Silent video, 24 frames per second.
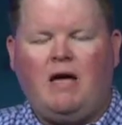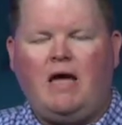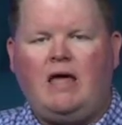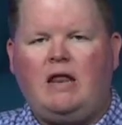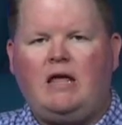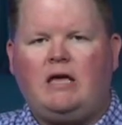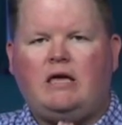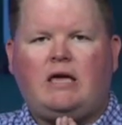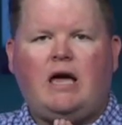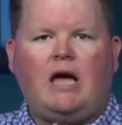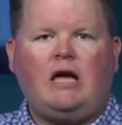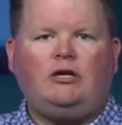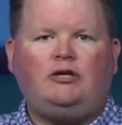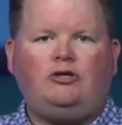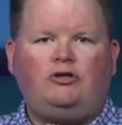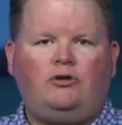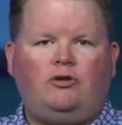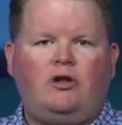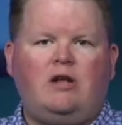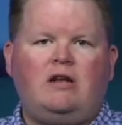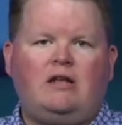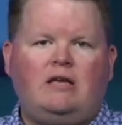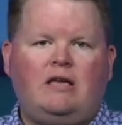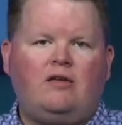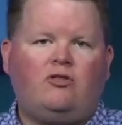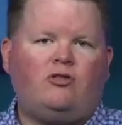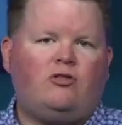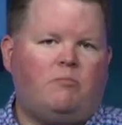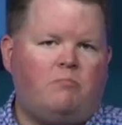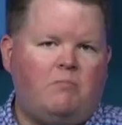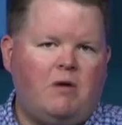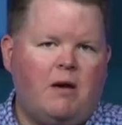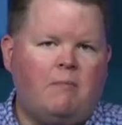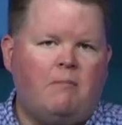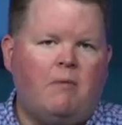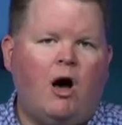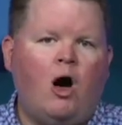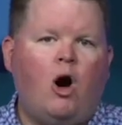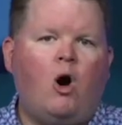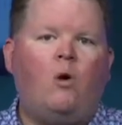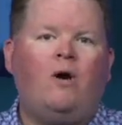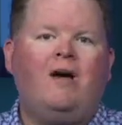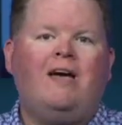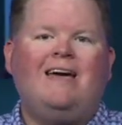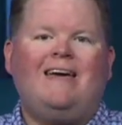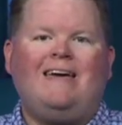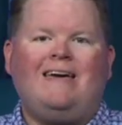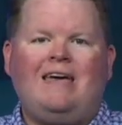And in case you didn't get the
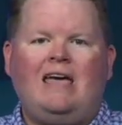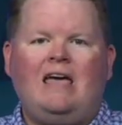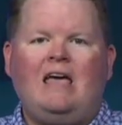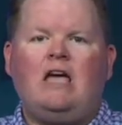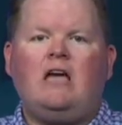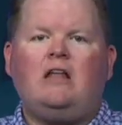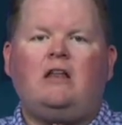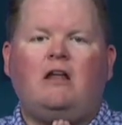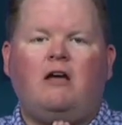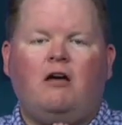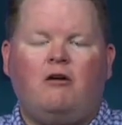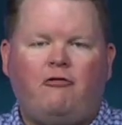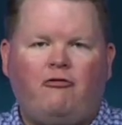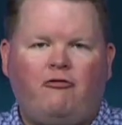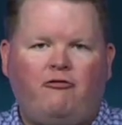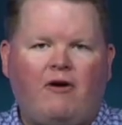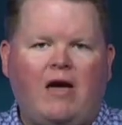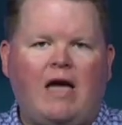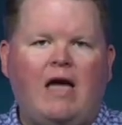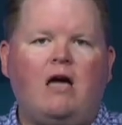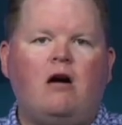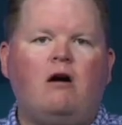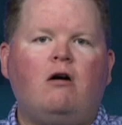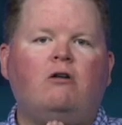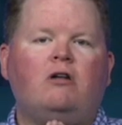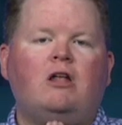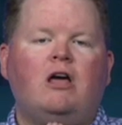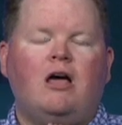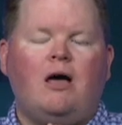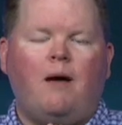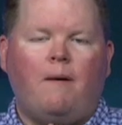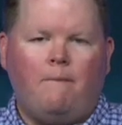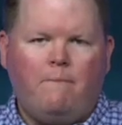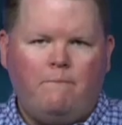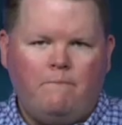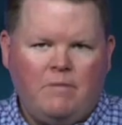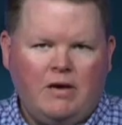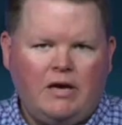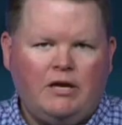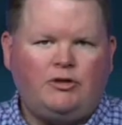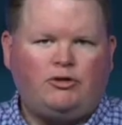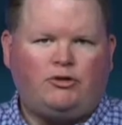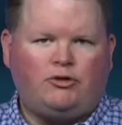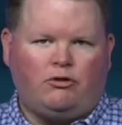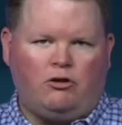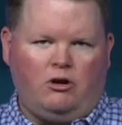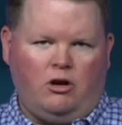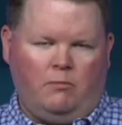memo, it failed
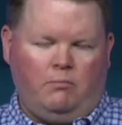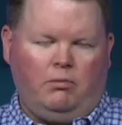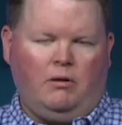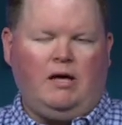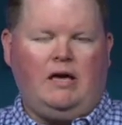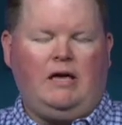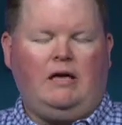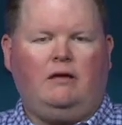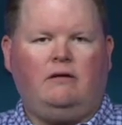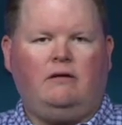miserably.